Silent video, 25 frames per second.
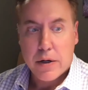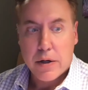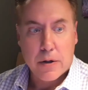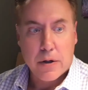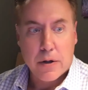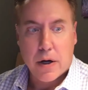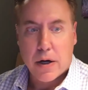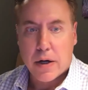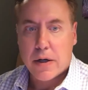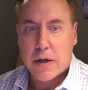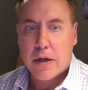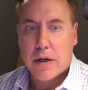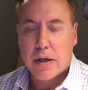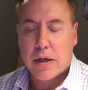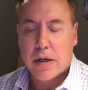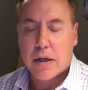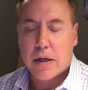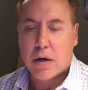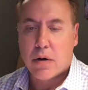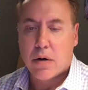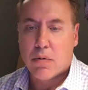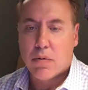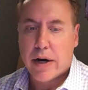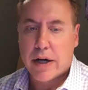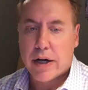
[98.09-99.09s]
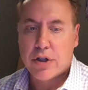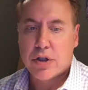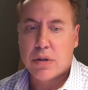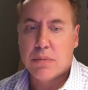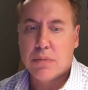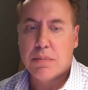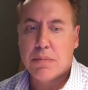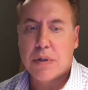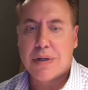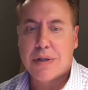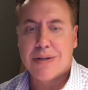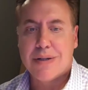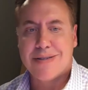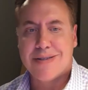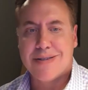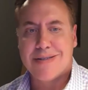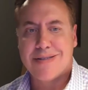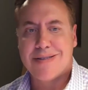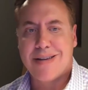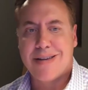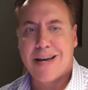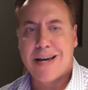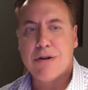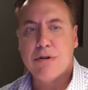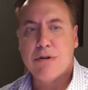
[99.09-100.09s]
you're not going to get an erection because the
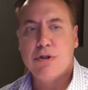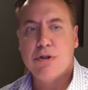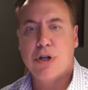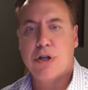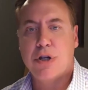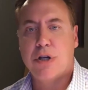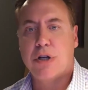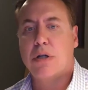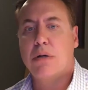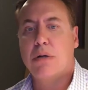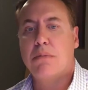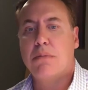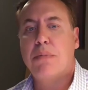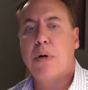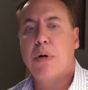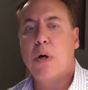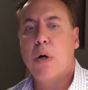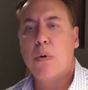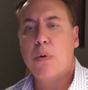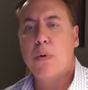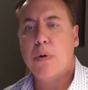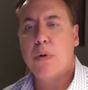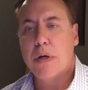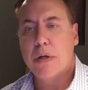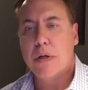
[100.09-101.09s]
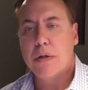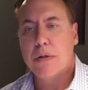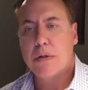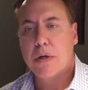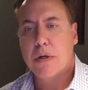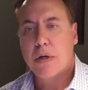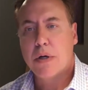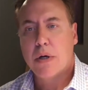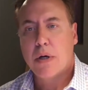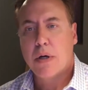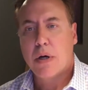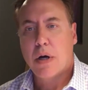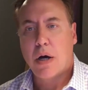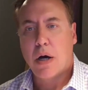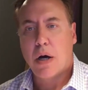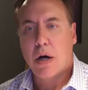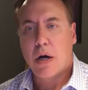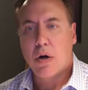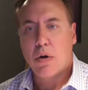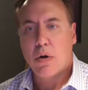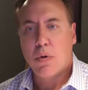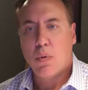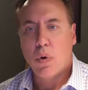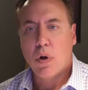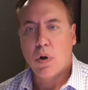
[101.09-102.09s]
psychogenic component
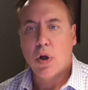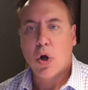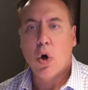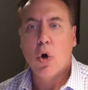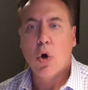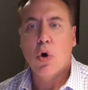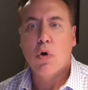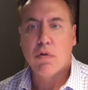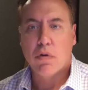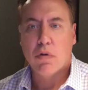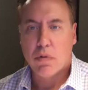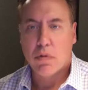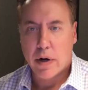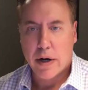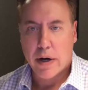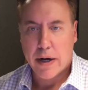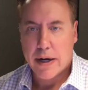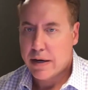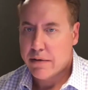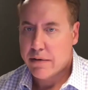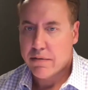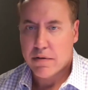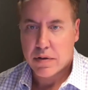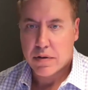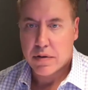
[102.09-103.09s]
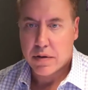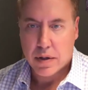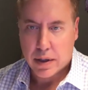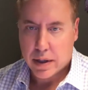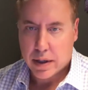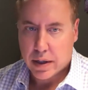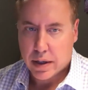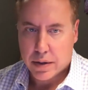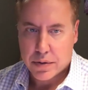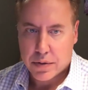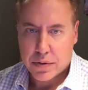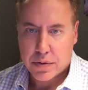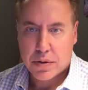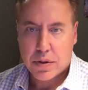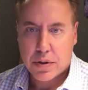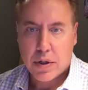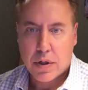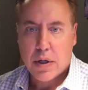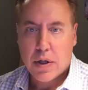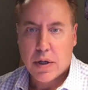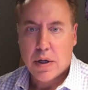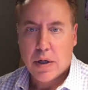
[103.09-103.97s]
will override everything else.